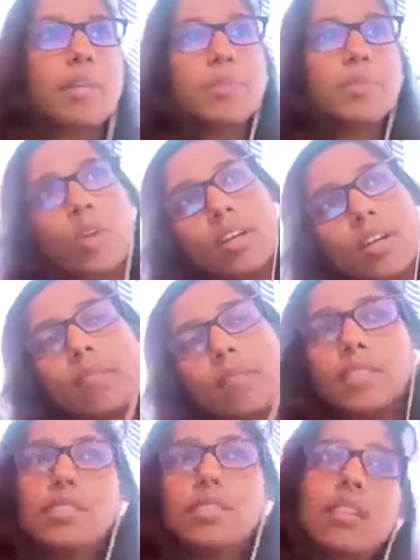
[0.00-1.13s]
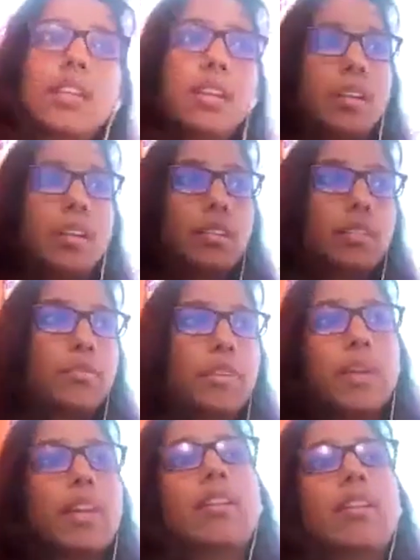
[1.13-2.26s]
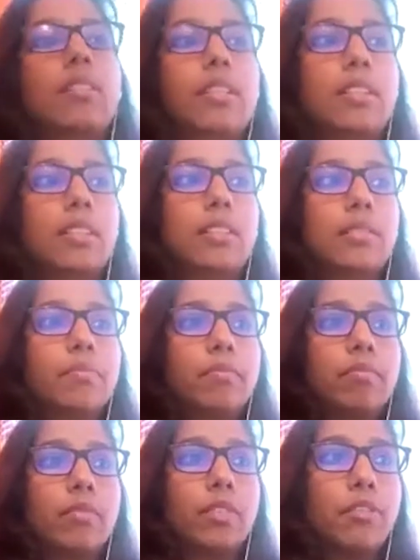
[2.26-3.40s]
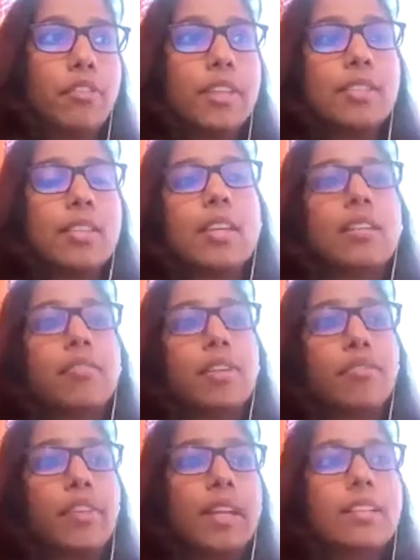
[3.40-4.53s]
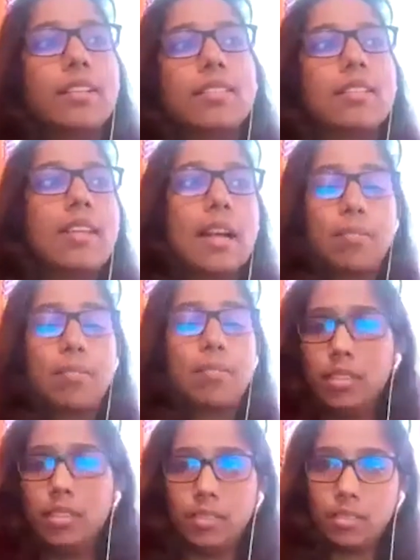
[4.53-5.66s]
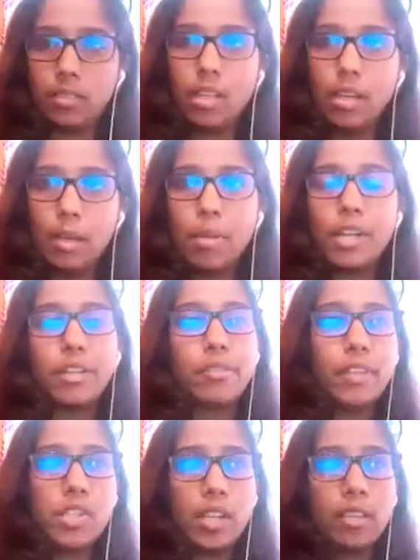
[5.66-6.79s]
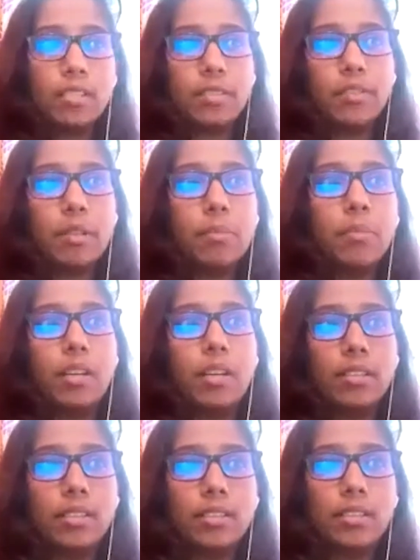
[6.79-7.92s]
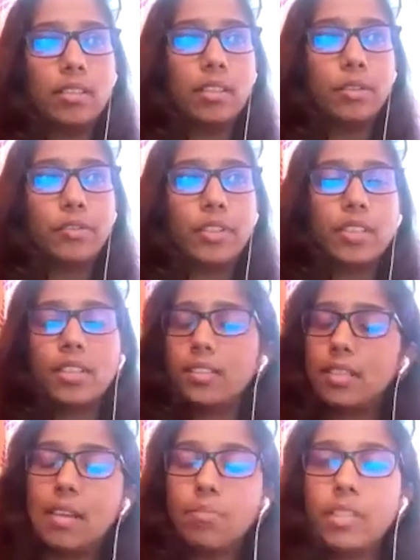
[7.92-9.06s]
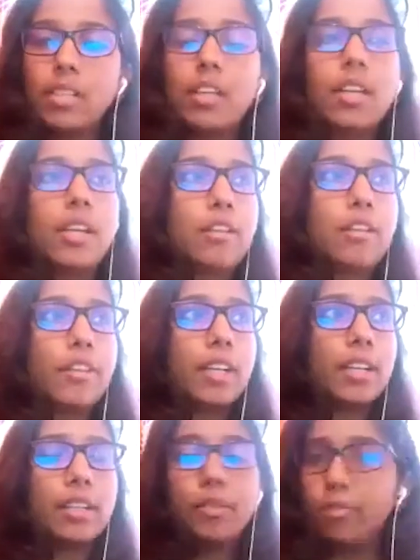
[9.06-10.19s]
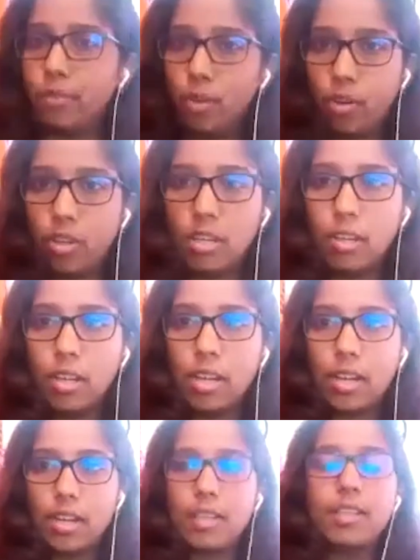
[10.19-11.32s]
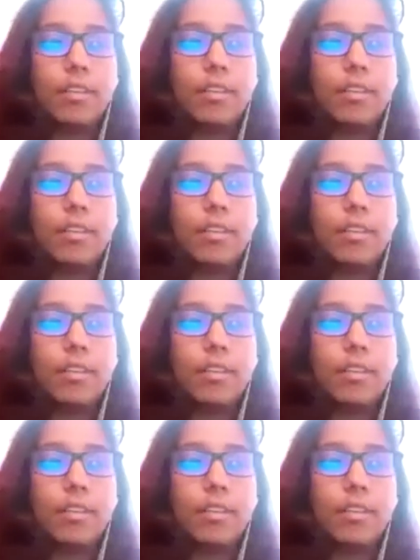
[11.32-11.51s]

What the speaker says: what happens, we may, if we see, we feel there is a dampness, but if you check, there will, for example, if I take a wall and if